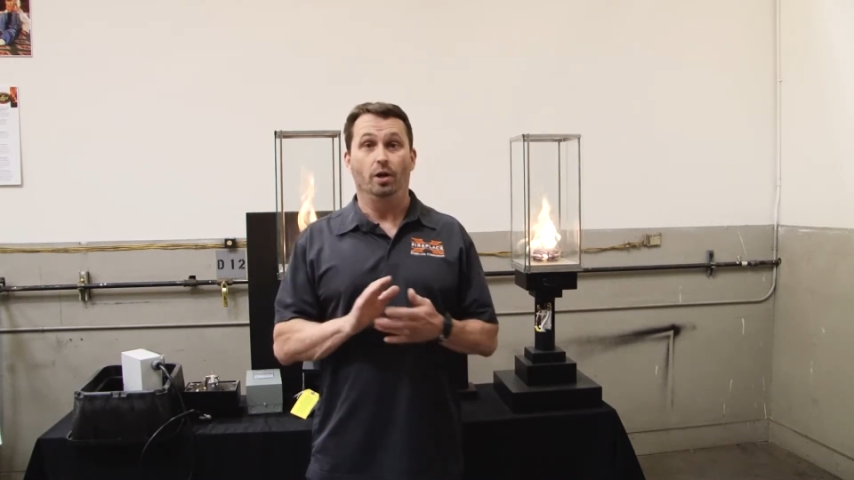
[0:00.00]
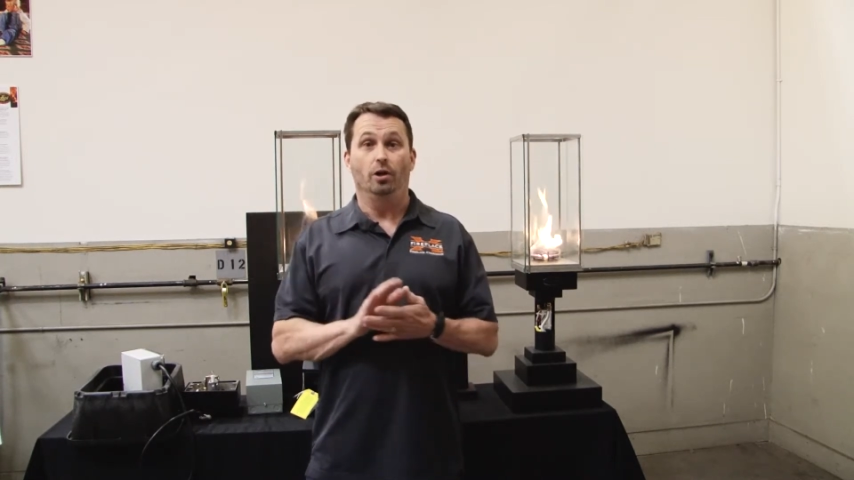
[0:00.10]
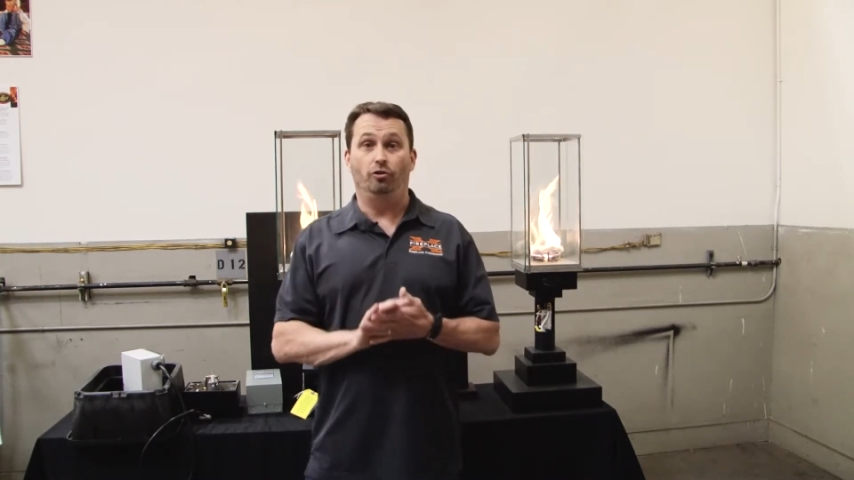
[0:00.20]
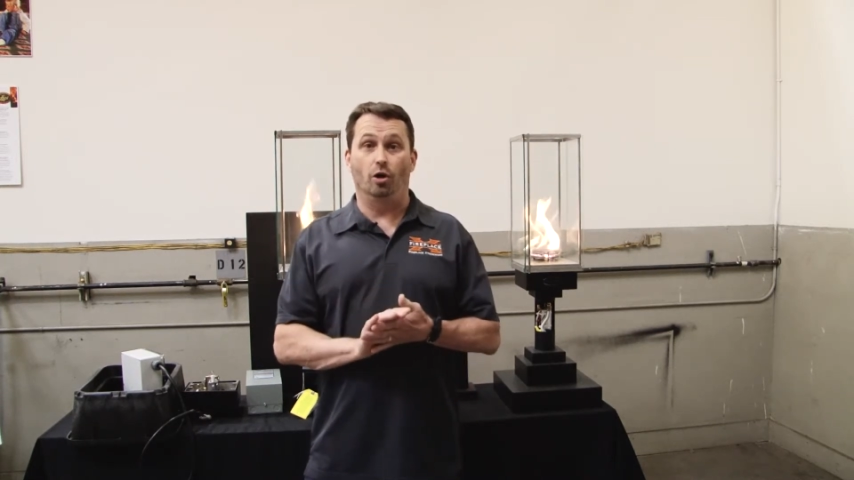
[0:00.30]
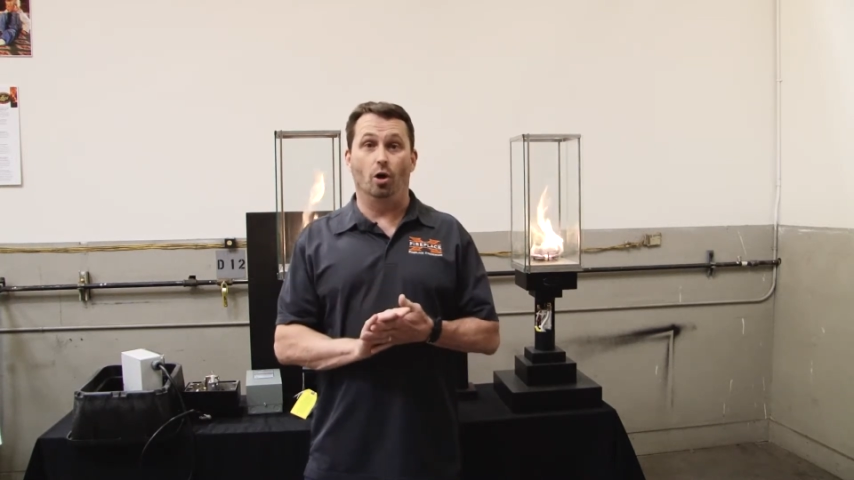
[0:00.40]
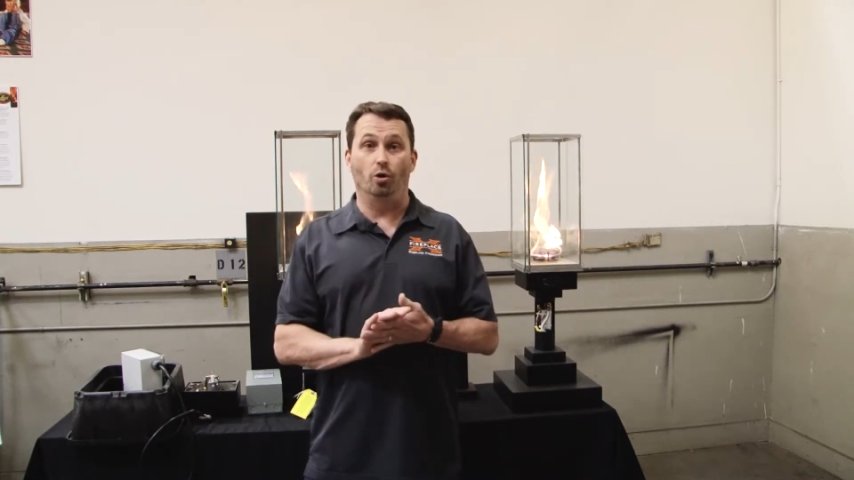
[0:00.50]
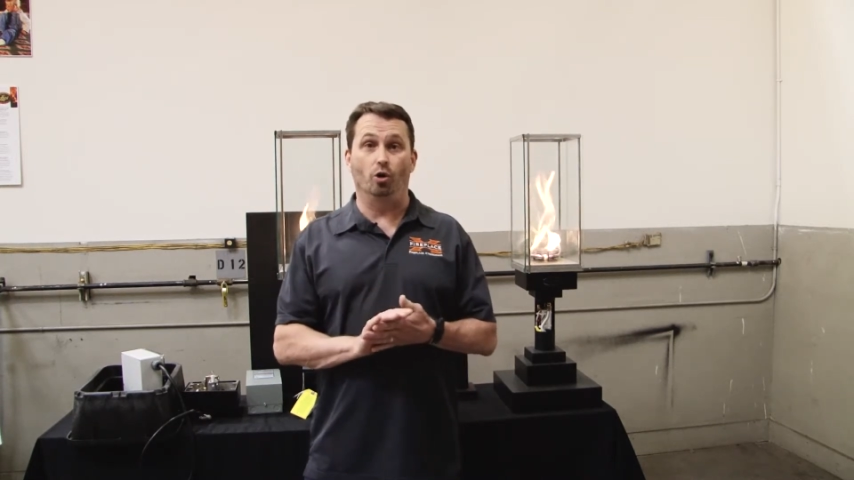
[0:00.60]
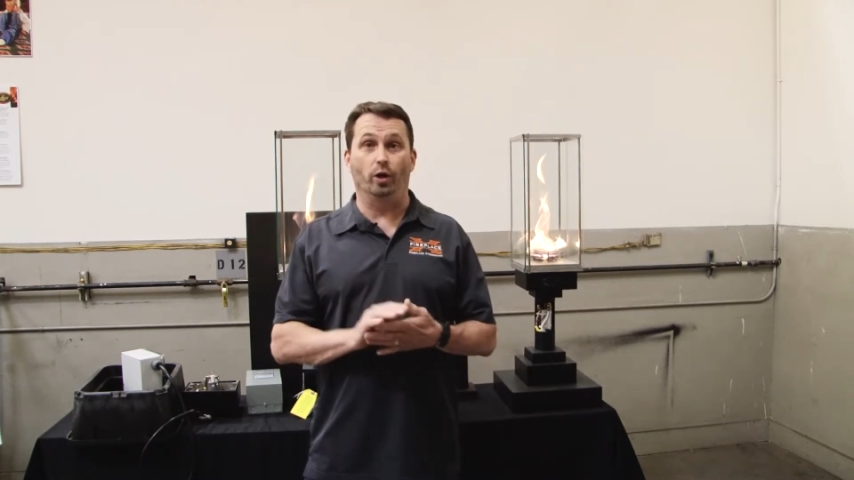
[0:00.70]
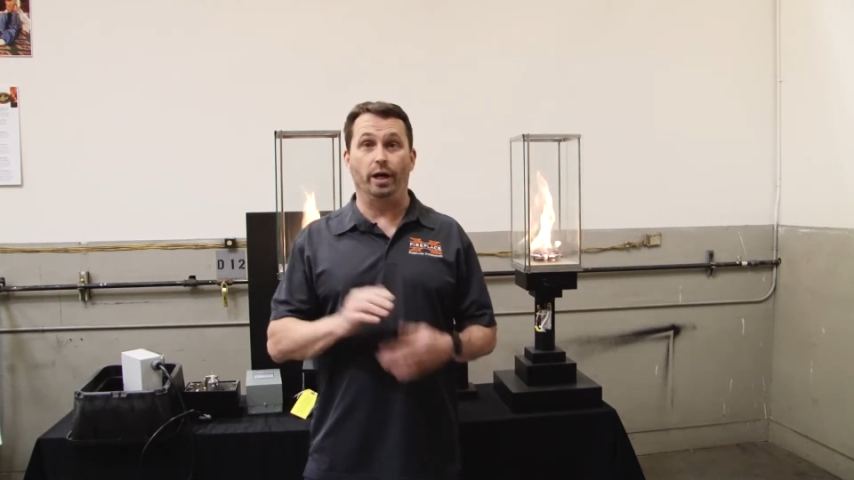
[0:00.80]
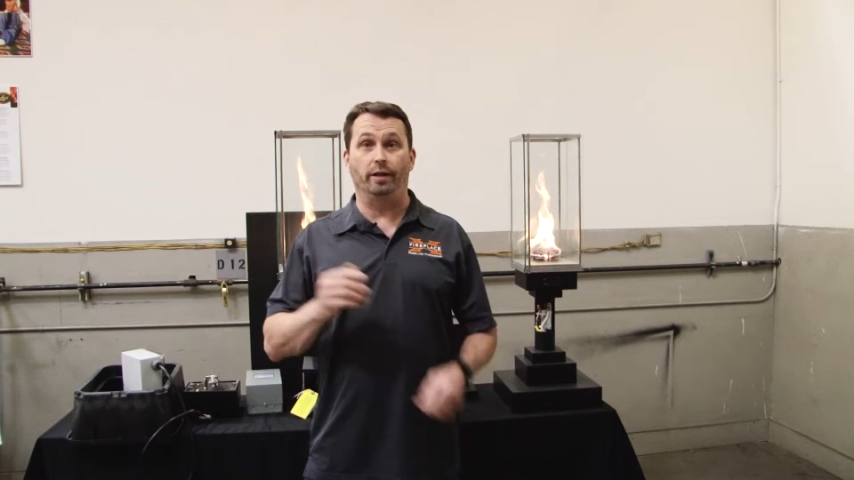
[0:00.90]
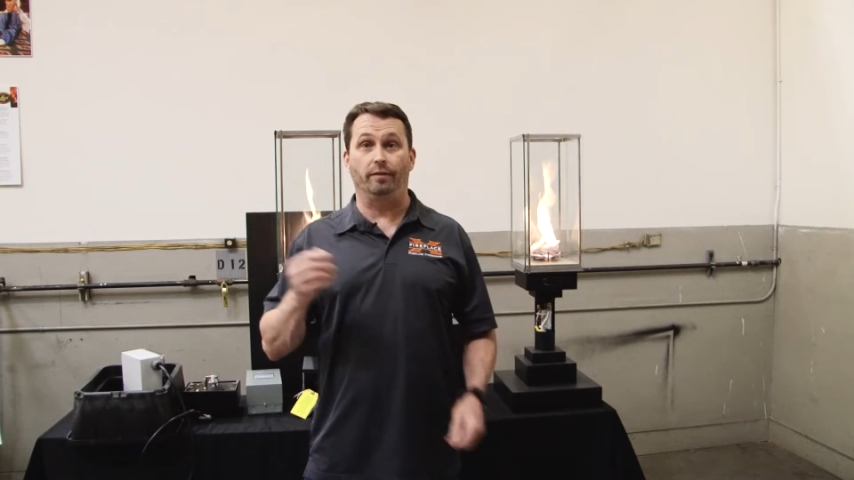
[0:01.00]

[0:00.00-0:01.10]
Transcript: So you'll get